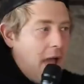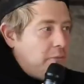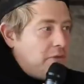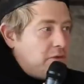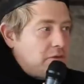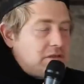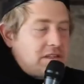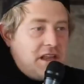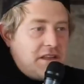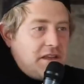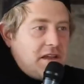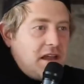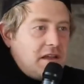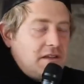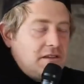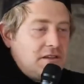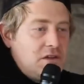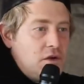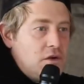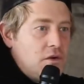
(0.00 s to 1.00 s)
here. But there was nothing I
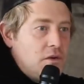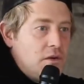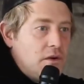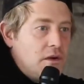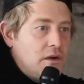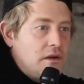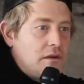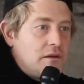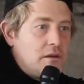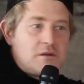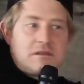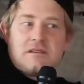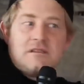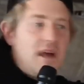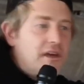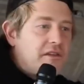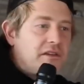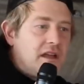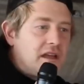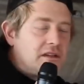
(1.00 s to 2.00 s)
could do. There was
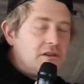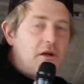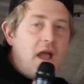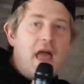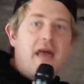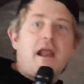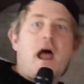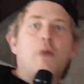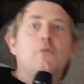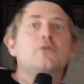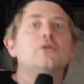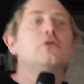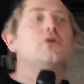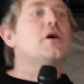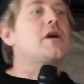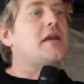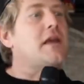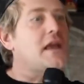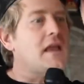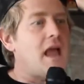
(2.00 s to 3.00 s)
nothing I could do. And I'm
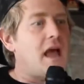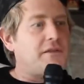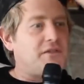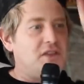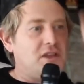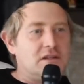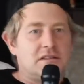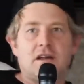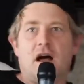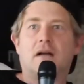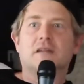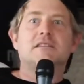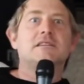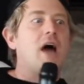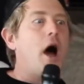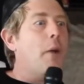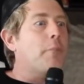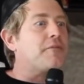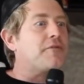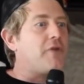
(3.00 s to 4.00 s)
looking at the adults
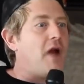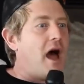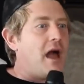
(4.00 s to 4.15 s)
up